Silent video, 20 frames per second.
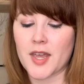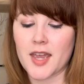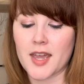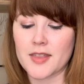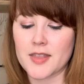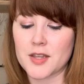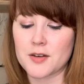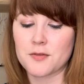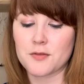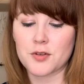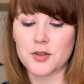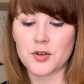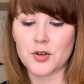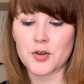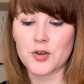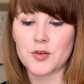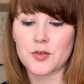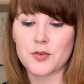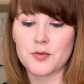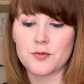And then for
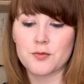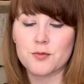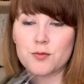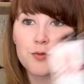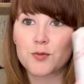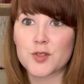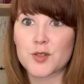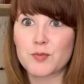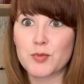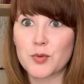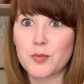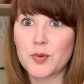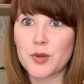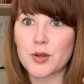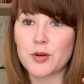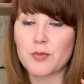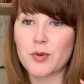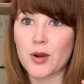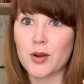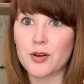the
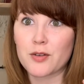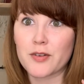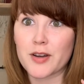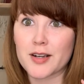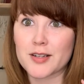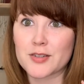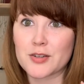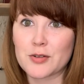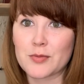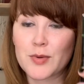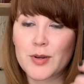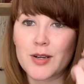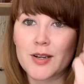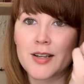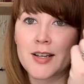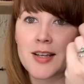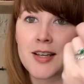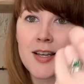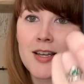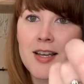spoopier part of
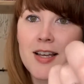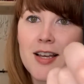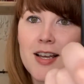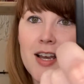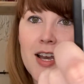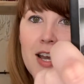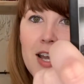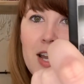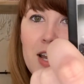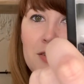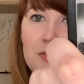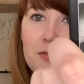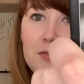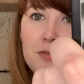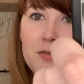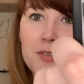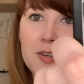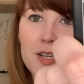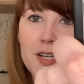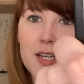October, I have
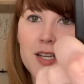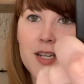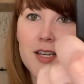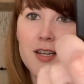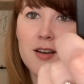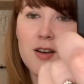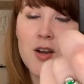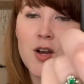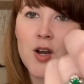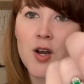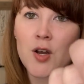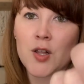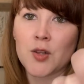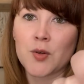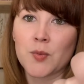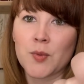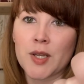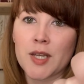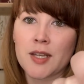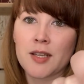
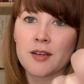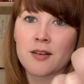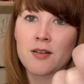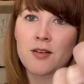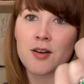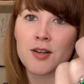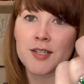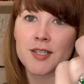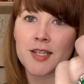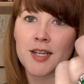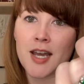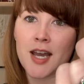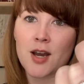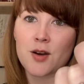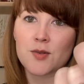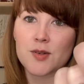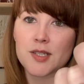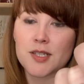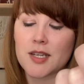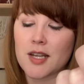Halloween haunted
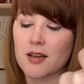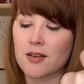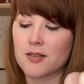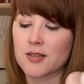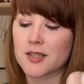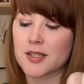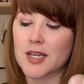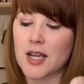house nails.